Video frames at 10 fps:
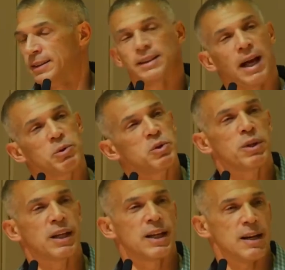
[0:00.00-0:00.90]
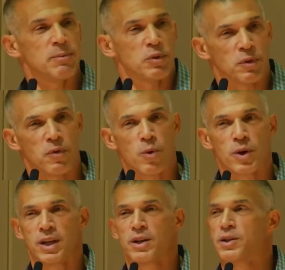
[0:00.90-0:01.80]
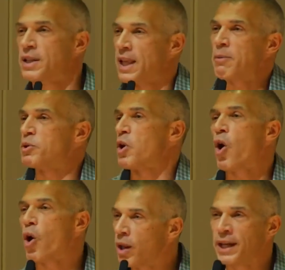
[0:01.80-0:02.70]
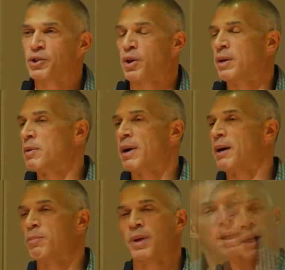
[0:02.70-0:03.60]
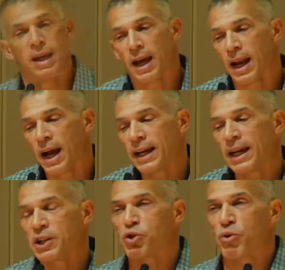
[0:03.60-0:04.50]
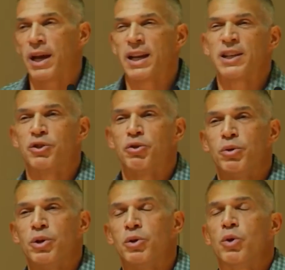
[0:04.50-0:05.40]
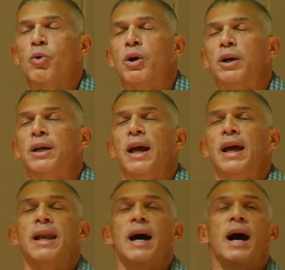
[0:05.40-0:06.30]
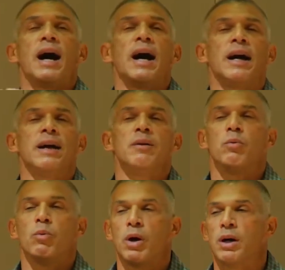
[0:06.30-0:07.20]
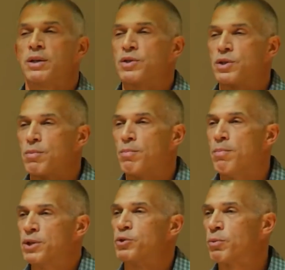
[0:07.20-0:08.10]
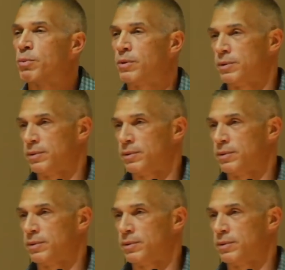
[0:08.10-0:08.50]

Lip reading: I was with the Cubs for 4 years and that was all I dreamed about being. And I got traded to New York and I was miserable.